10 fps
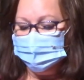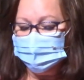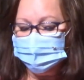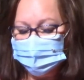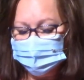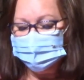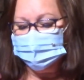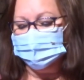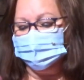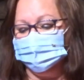The third
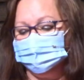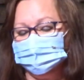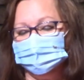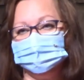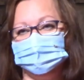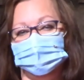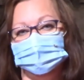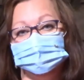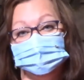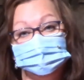thing is, is
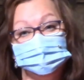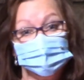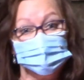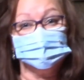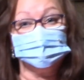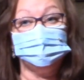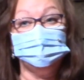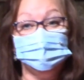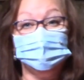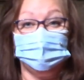that the
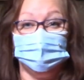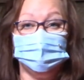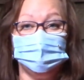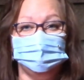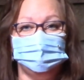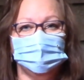church, you and I,